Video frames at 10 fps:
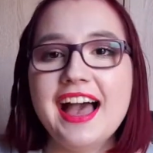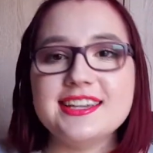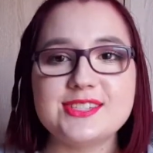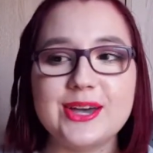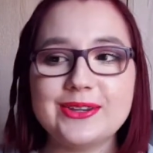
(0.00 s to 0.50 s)

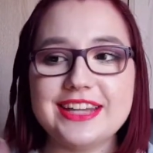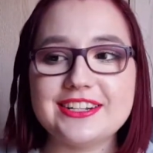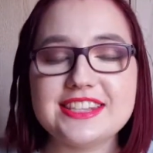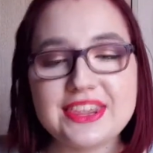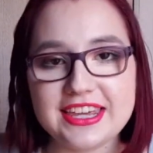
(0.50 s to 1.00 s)
So
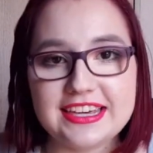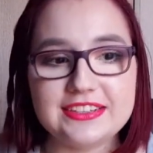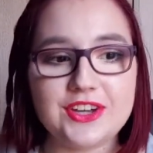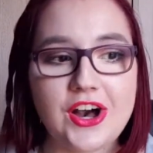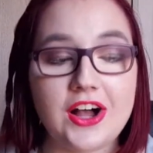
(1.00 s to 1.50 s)
there's a thing
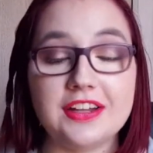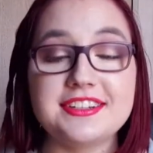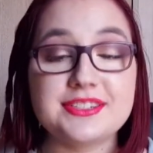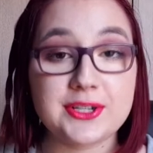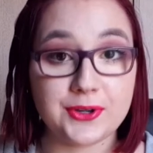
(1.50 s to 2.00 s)
called
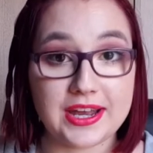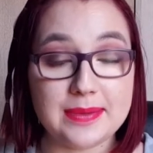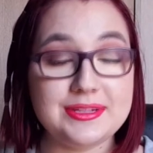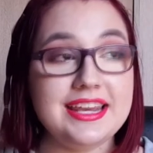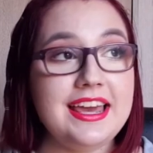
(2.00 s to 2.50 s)

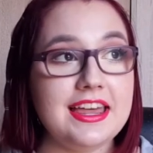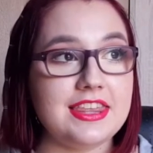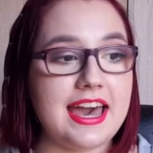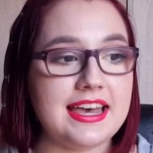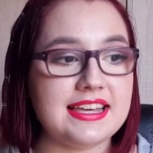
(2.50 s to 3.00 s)
Scribd
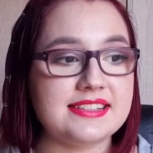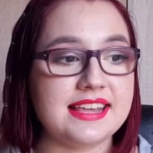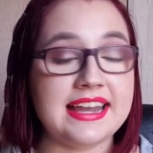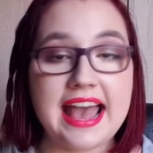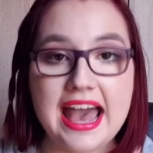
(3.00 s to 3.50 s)
that is
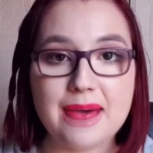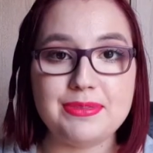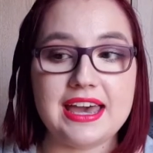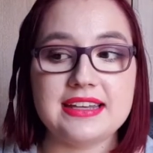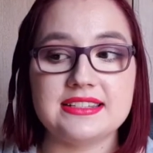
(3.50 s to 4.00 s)
an app
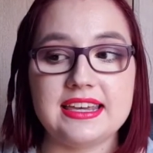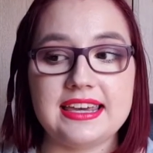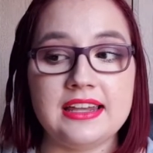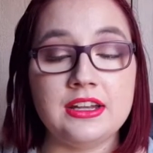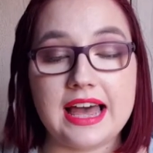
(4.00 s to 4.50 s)
that is
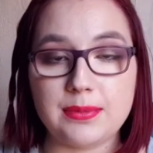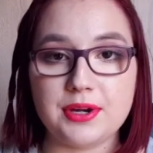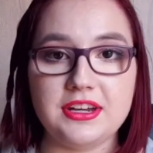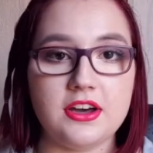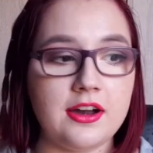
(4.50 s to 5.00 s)
like a
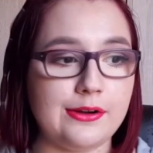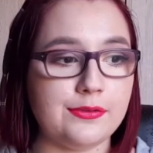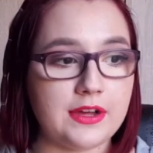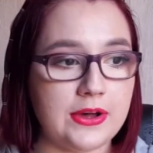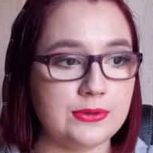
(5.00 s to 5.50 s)
library on your
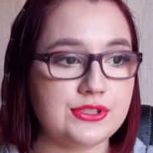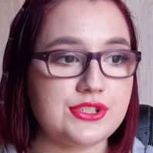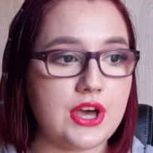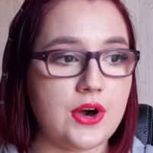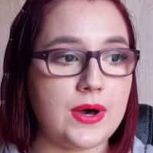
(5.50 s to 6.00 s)
phone.
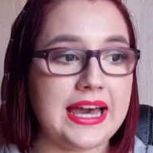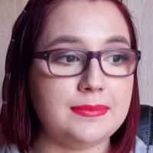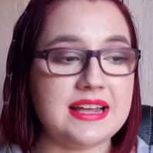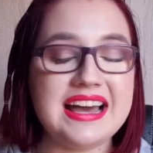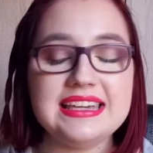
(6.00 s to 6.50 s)
So
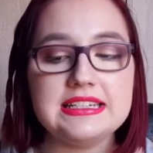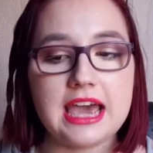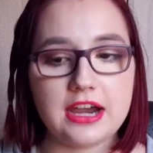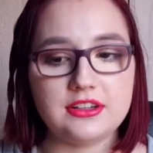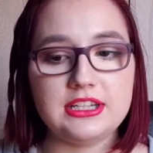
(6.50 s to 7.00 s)
I'm not
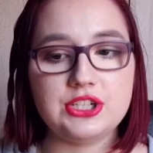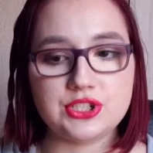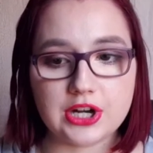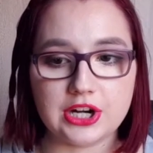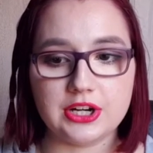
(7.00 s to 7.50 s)
entirely
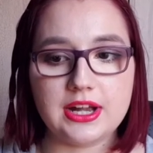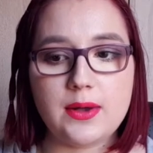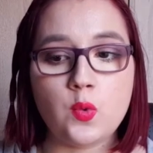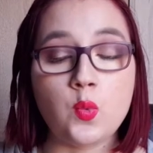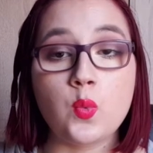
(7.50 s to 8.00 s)
sure
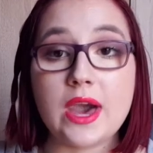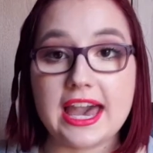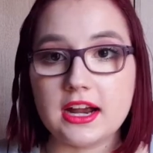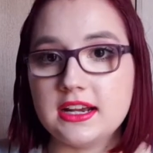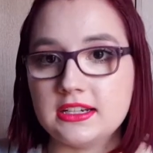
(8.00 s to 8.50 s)

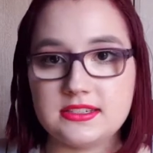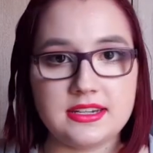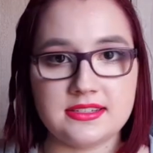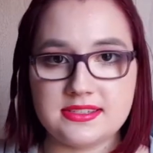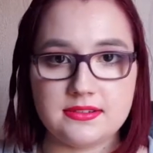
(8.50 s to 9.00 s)
where it
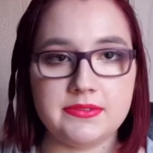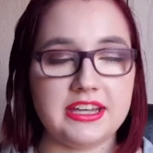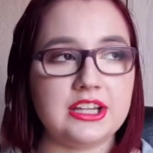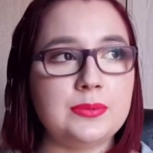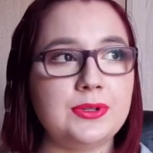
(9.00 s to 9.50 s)
is
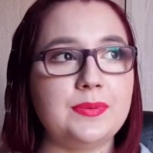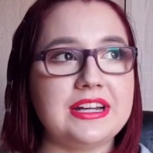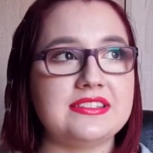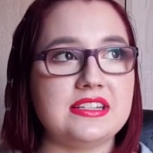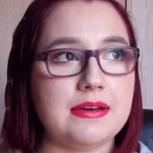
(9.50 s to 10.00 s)
available,
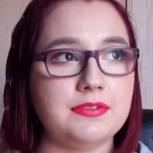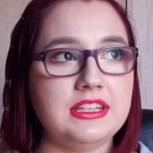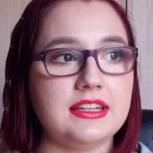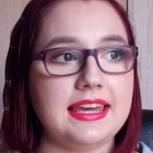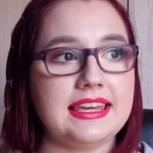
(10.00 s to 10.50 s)
but it's
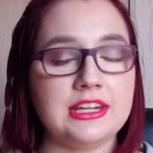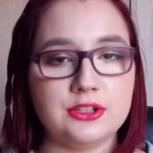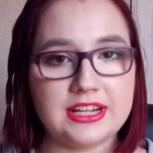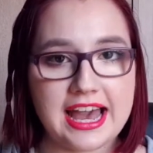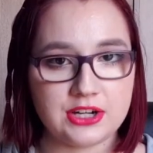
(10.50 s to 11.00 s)
definitely like
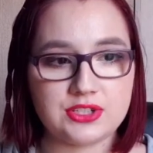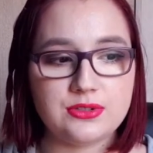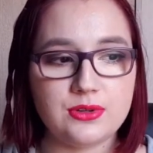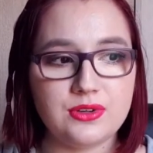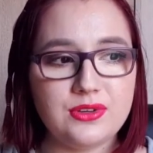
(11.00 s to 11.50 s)

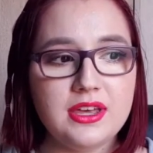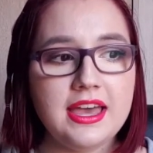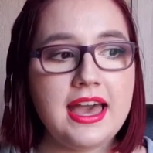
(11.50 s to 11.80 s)
international.